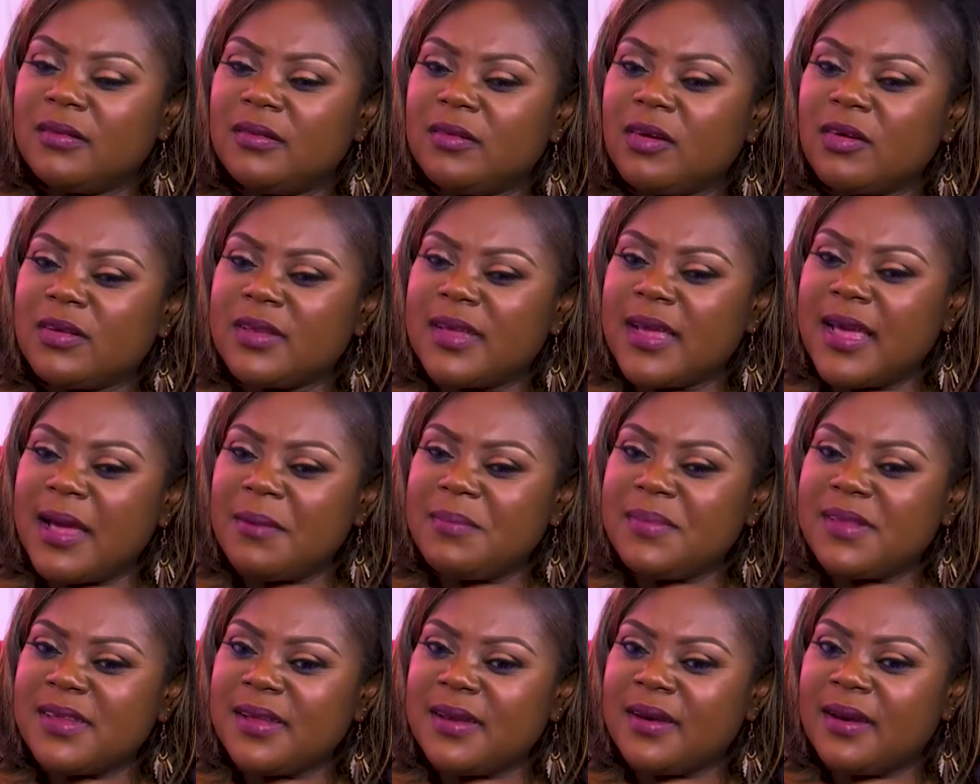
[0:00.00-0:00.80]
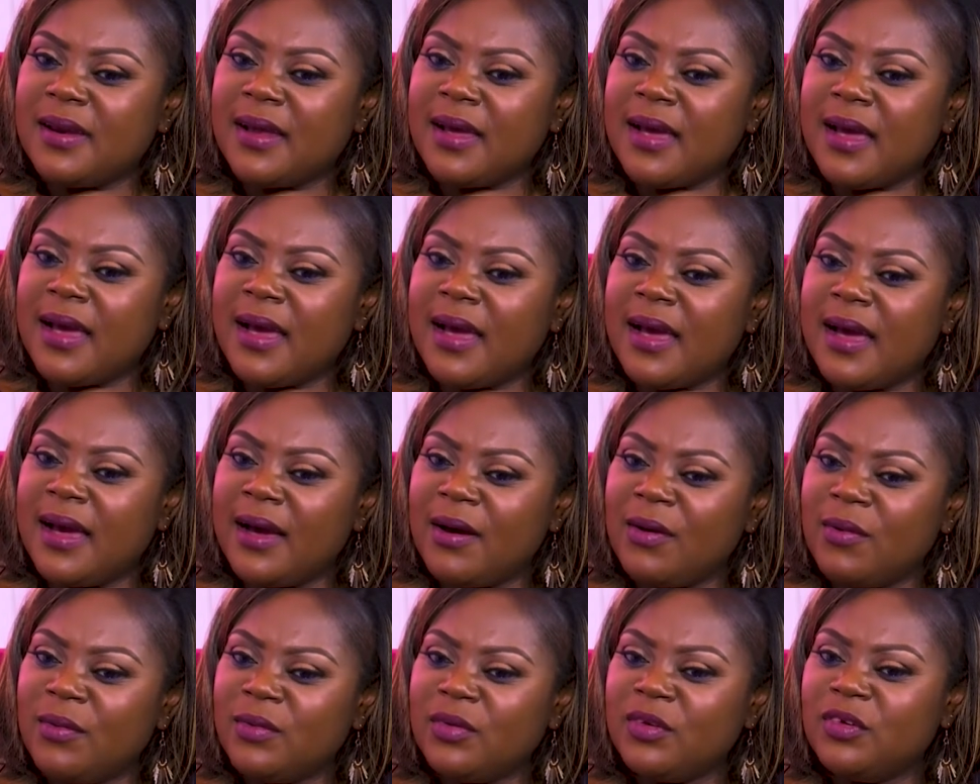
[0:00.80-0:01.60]
Dr. Yamson,
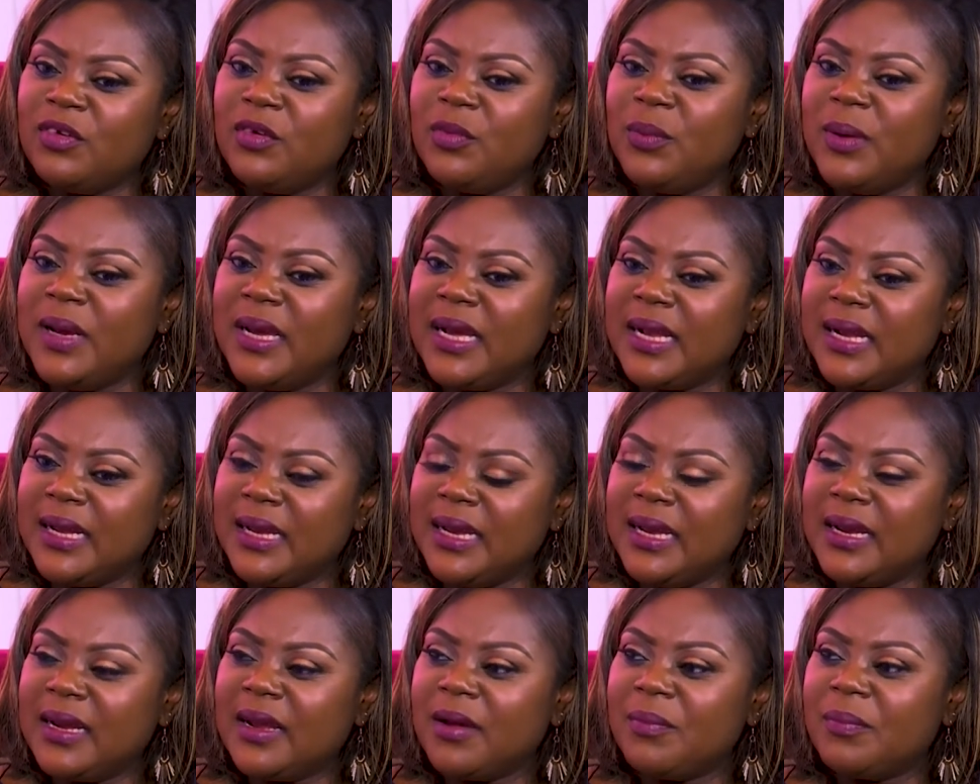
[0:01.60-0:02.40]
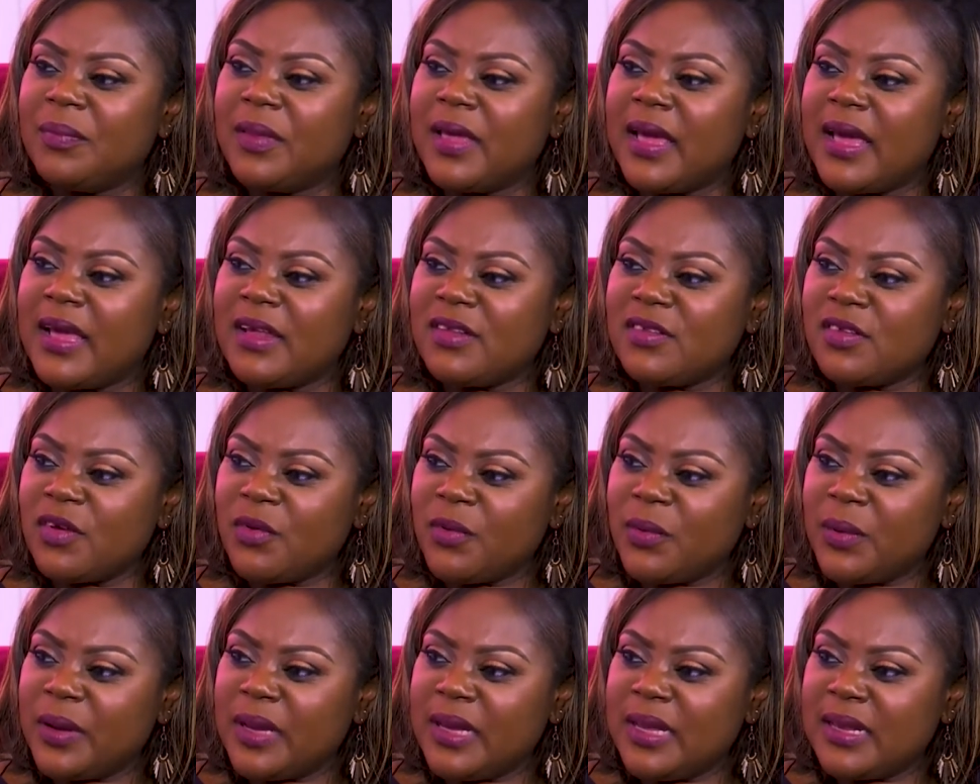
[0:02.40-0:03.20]
how do we clean up the
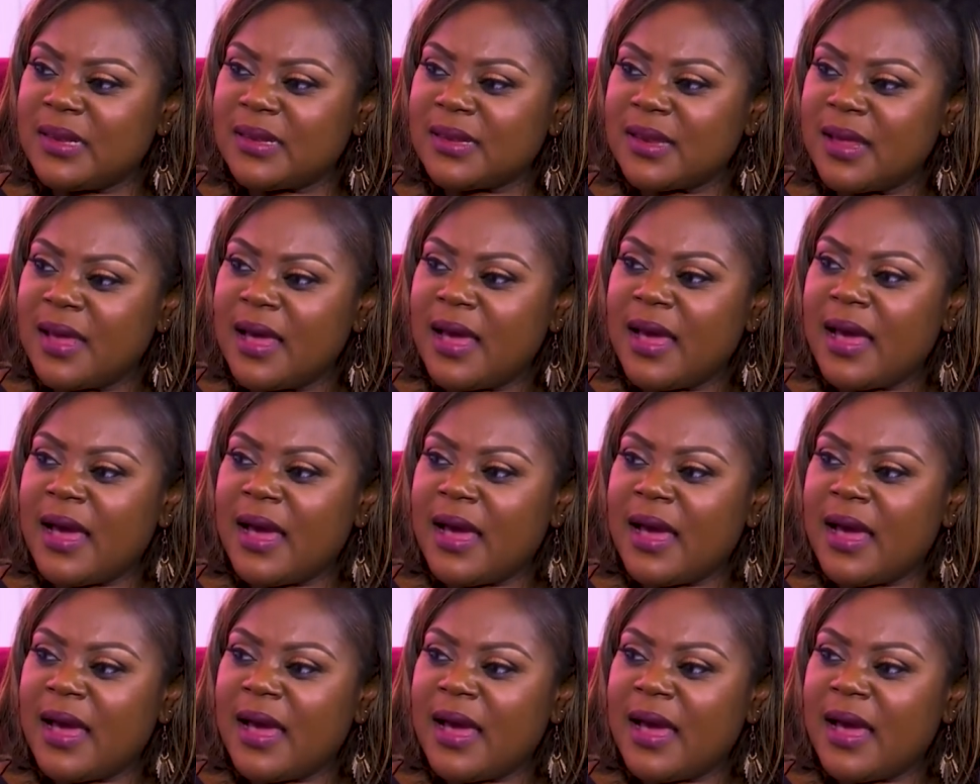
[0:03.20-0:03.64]
SOEs?